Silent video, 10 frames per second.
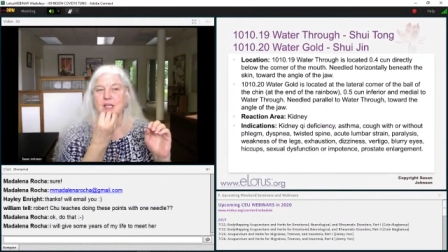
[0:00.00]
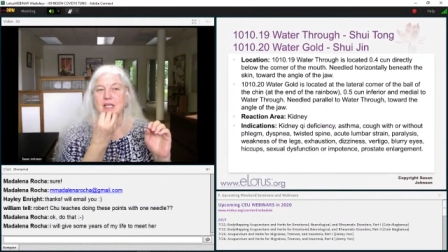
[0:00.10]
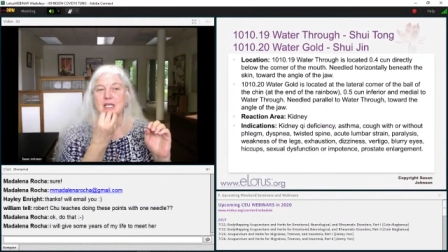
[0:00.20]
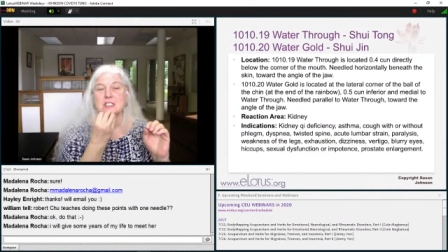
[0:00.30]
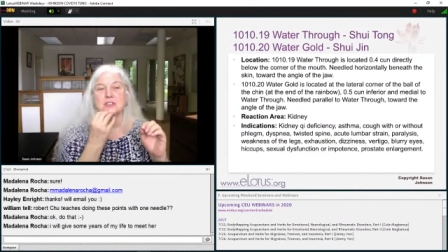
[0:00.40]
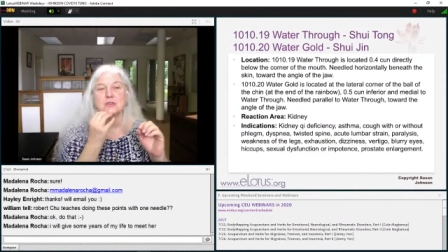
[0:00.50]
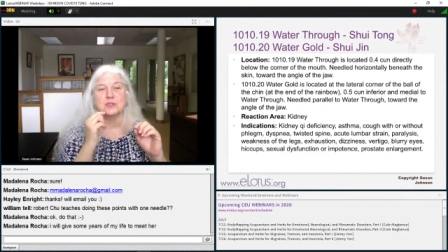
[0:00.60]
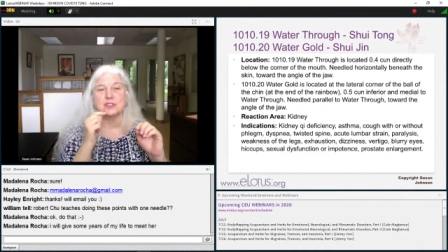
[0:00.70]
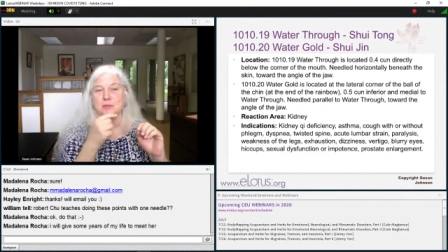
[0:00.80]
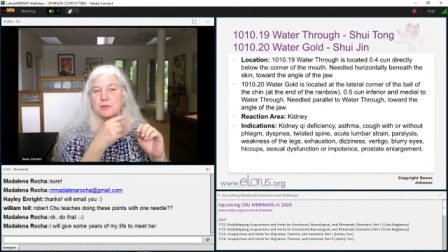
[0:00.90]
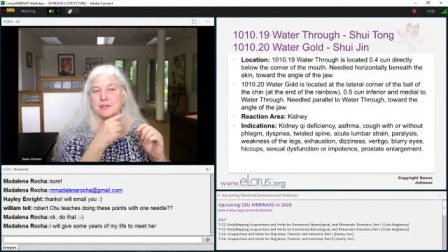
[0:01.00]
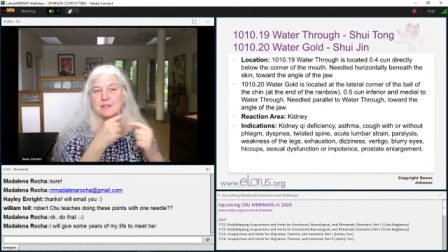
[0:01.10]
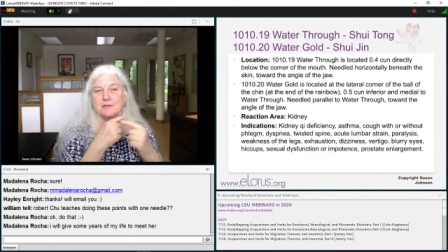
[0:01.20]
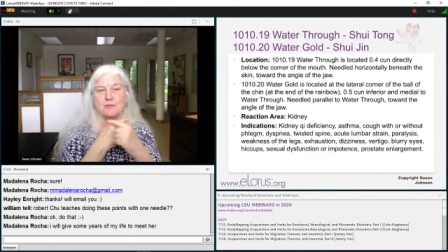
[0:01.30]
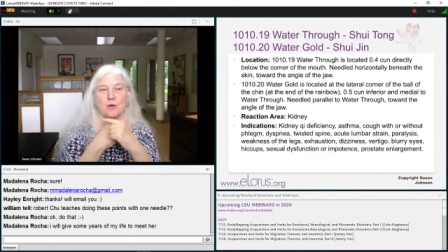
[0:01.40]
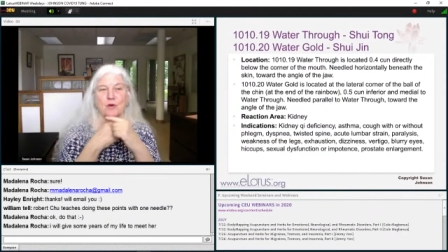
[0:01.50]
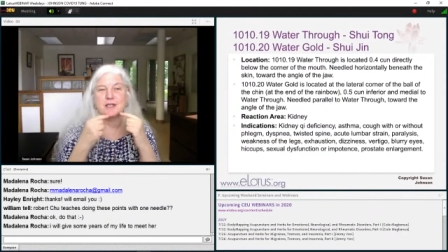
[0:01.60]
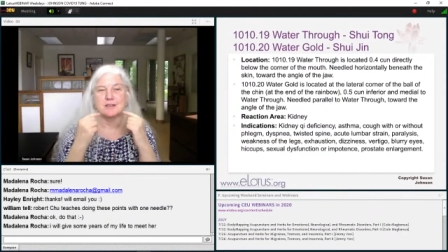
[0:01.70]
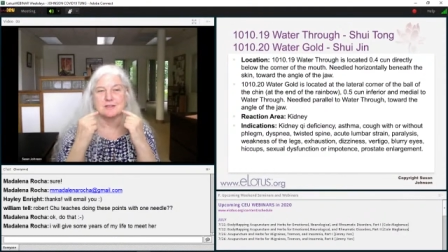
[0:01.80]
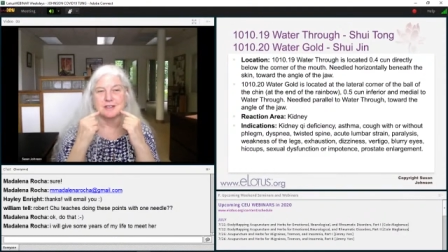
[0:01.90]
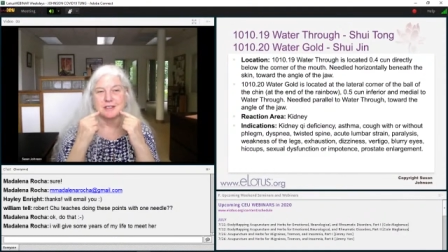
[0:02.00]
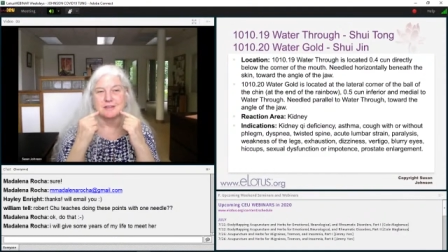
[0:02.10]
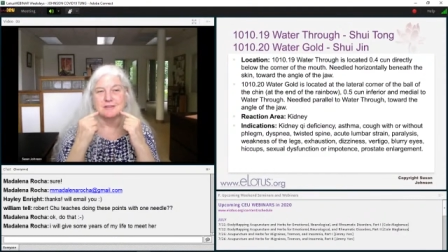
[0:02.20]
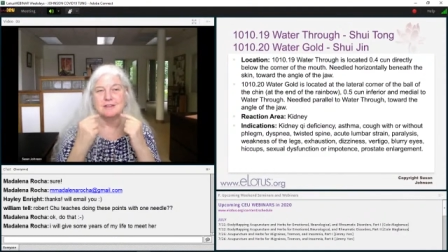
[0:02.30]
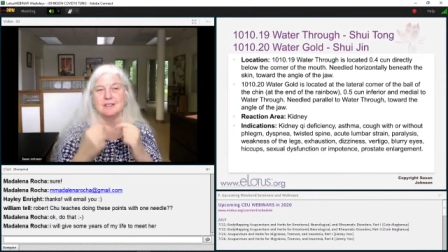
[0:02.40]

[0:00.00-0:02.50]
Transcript: and as soon as she put these four needles in,